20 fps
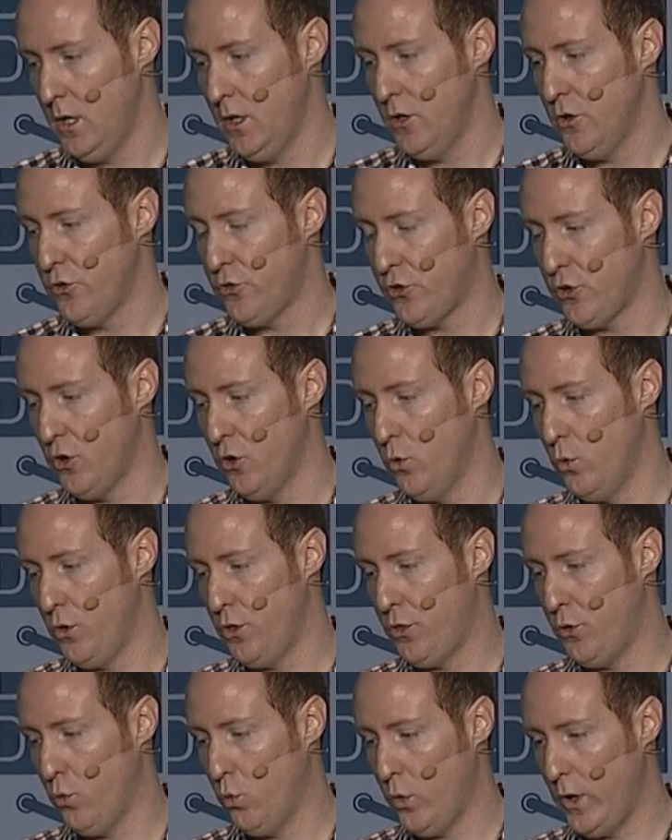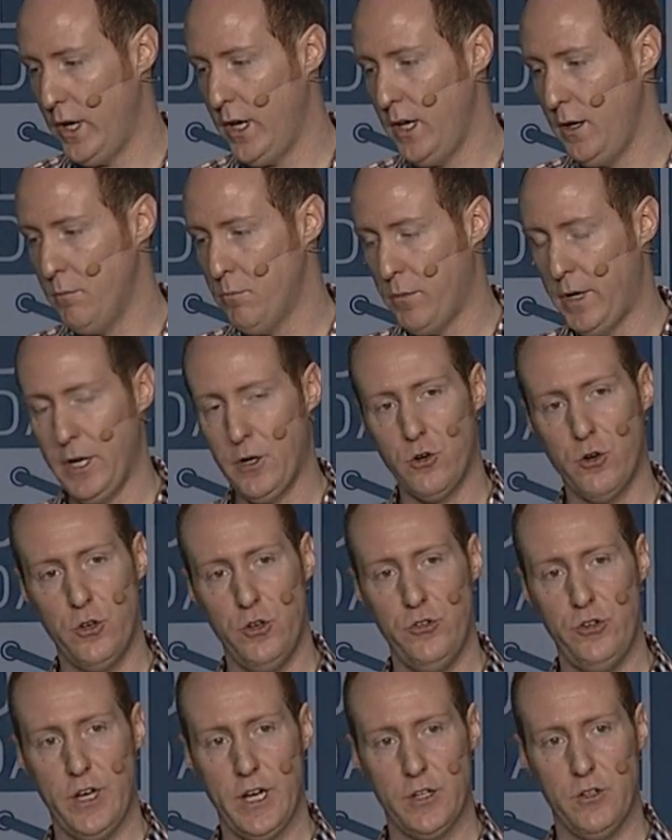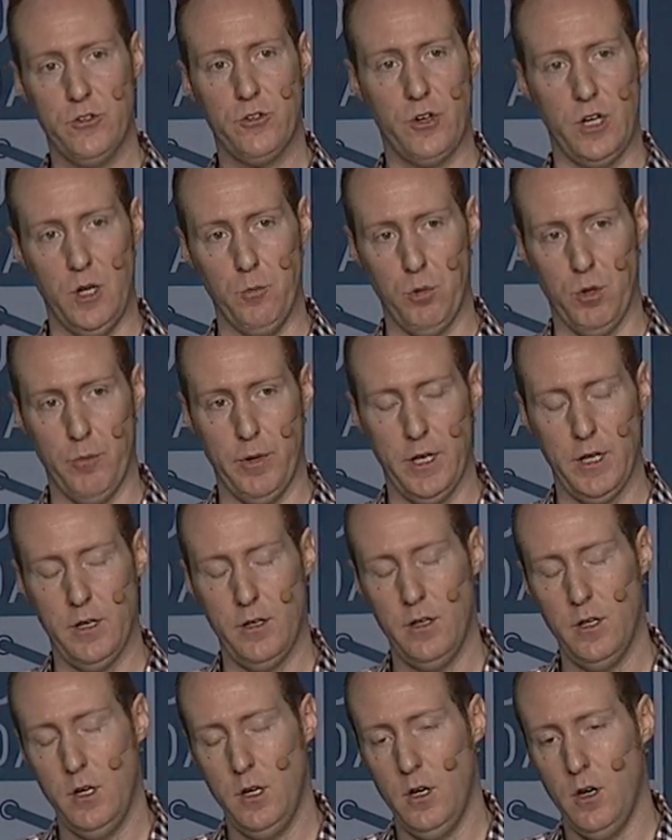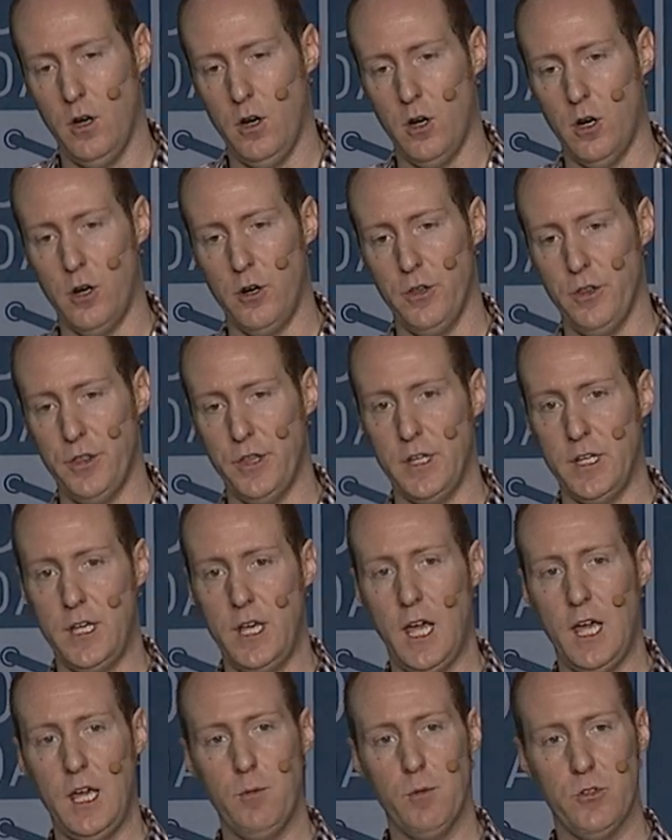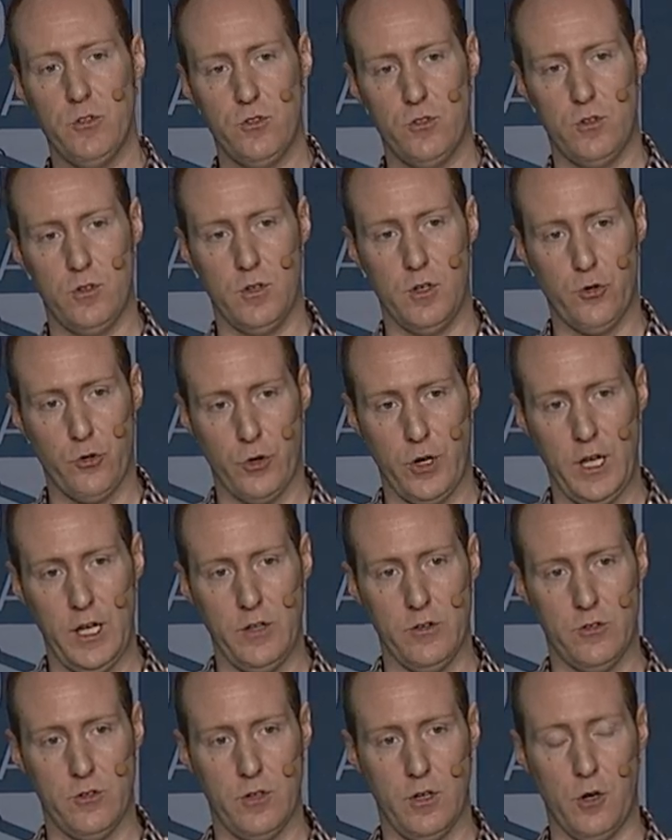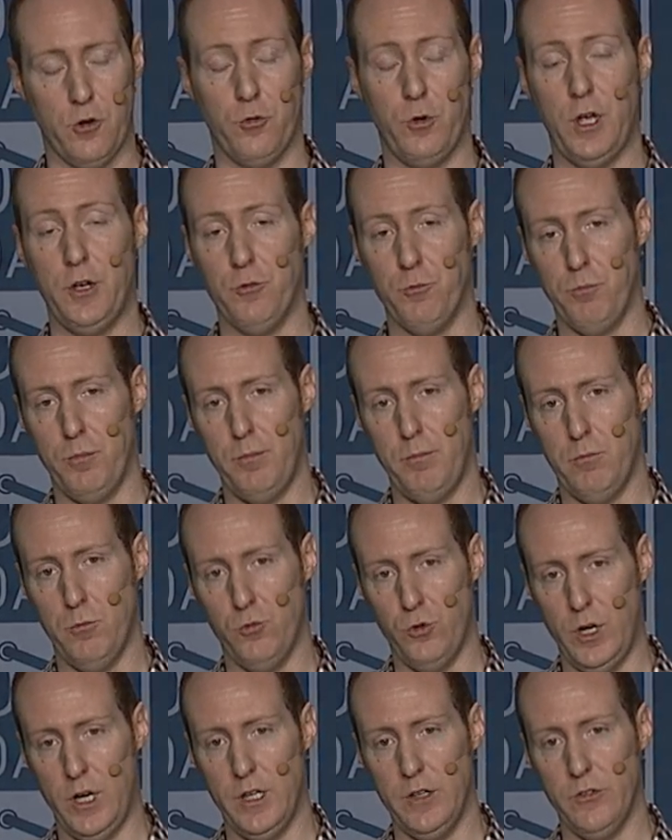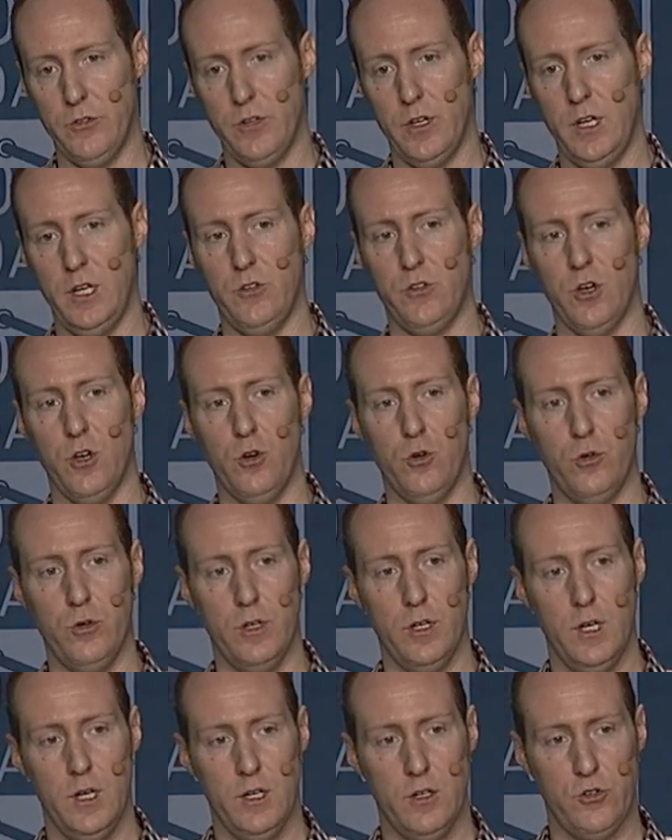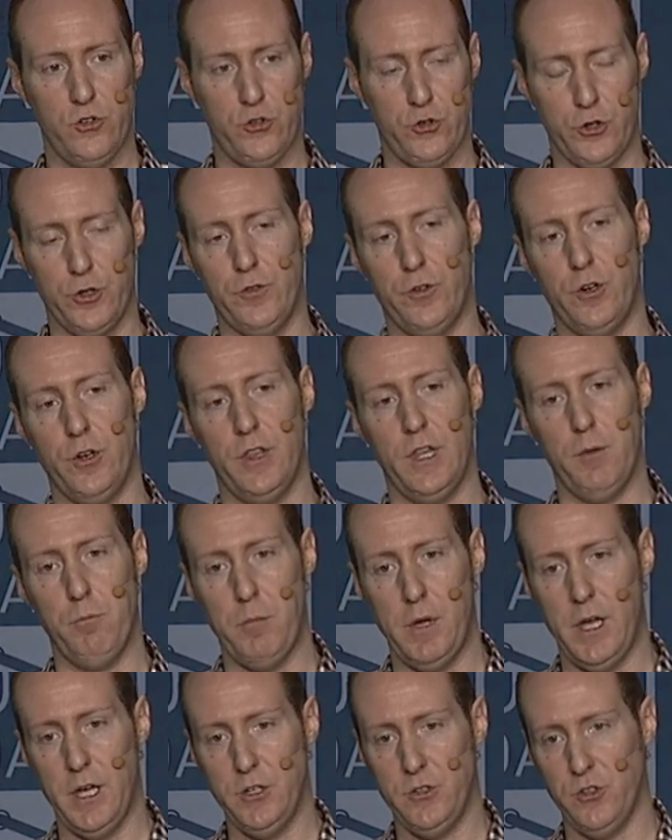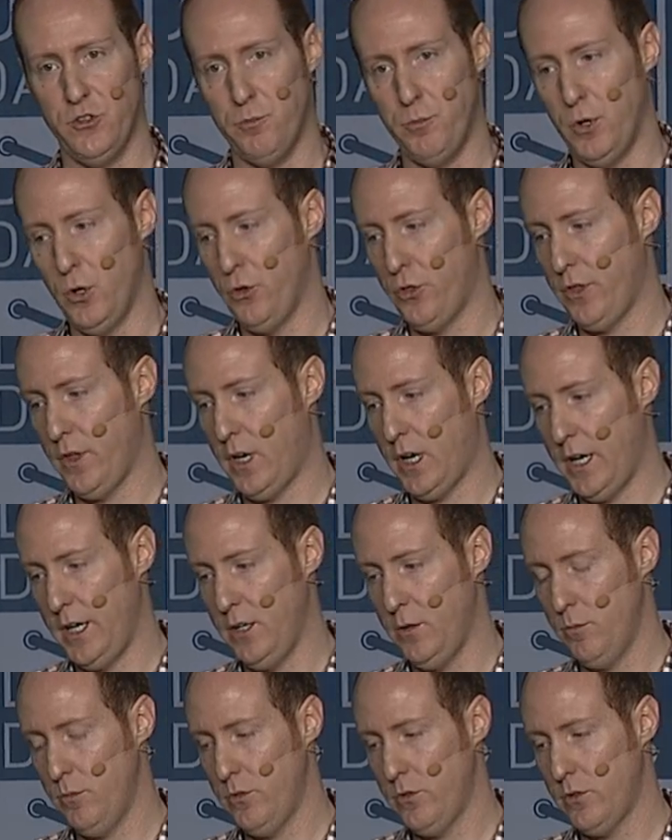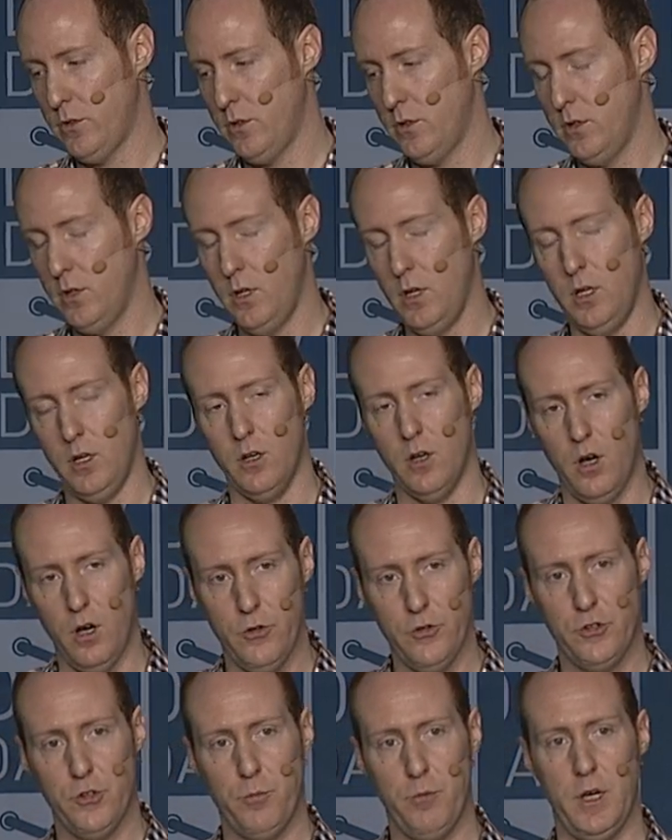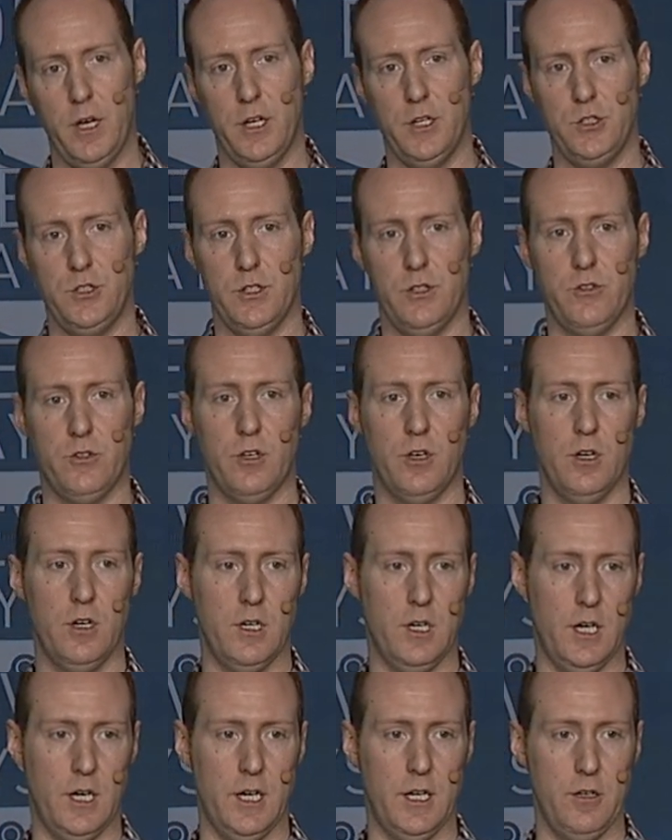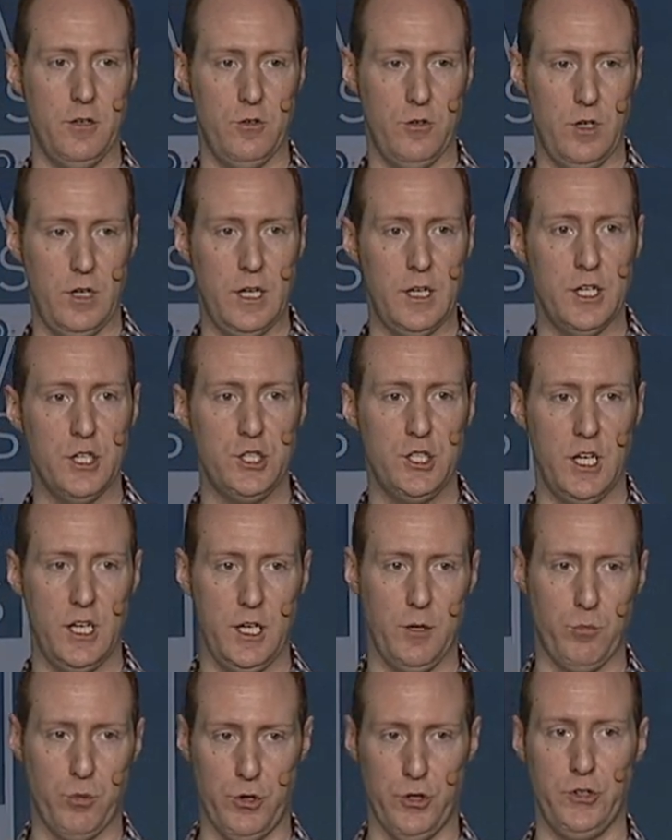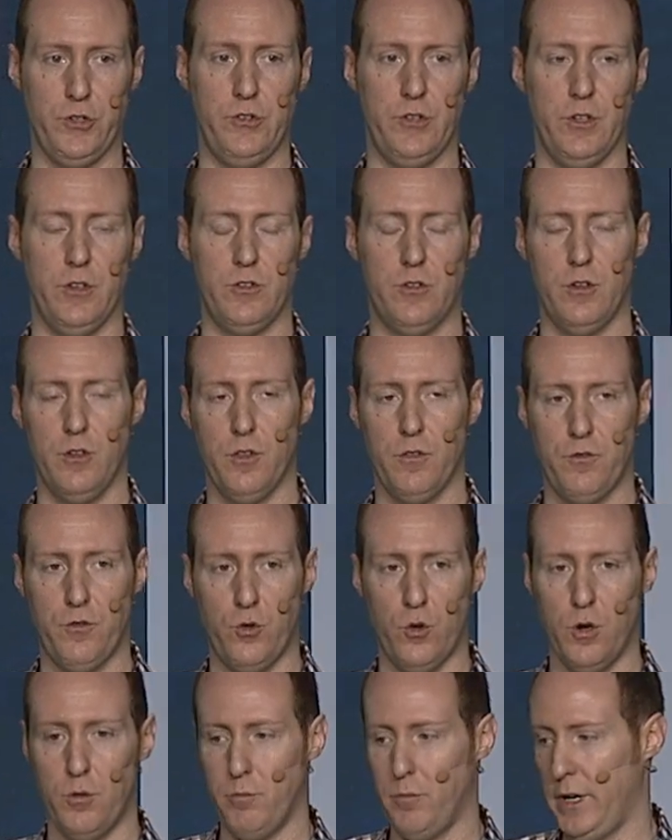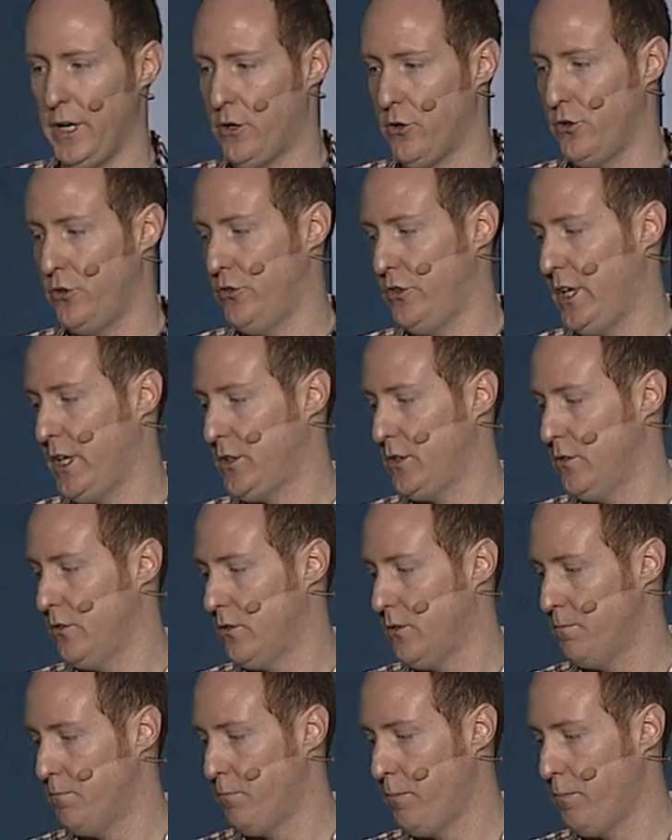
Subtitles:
So the way microtransactions are implemented are the game creates and runs its own server that manages both items, and it also manages initiating purchases for microtransactions.